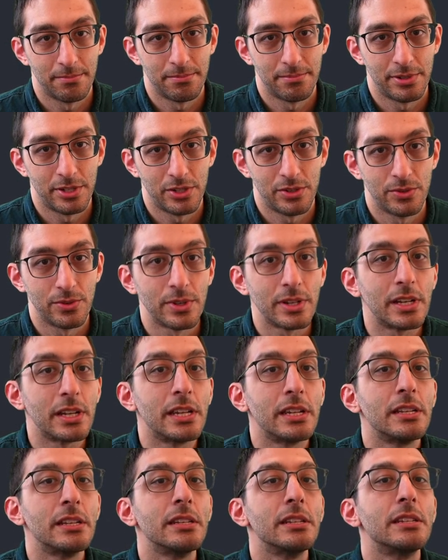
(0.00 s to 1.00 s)

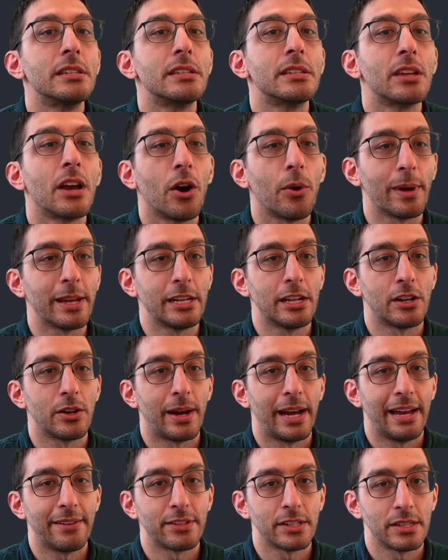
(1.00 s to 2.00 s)
Component. Oh wait, no.
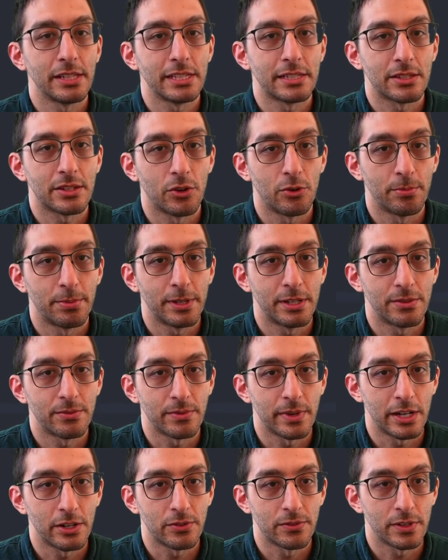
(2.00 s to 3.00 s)
I have the list open
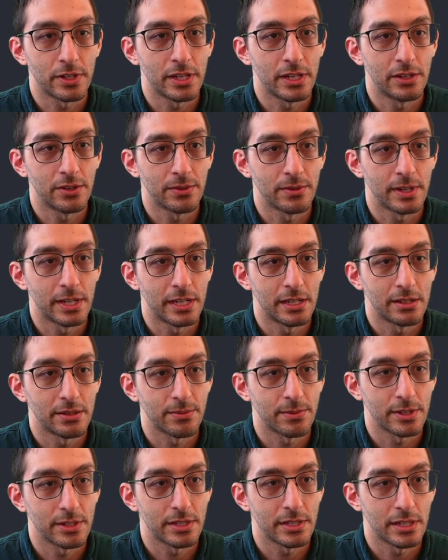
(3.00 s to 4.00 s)
right over here, right?
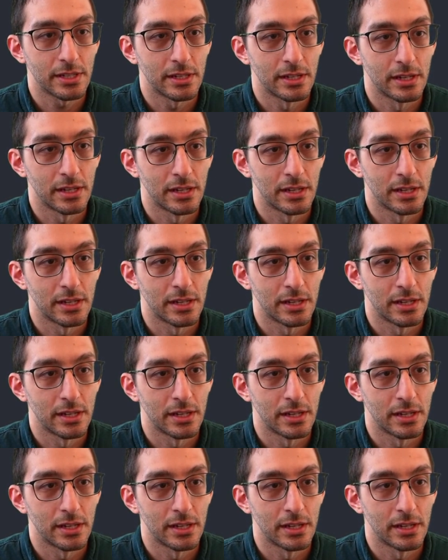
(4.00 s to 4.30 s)
Where is it?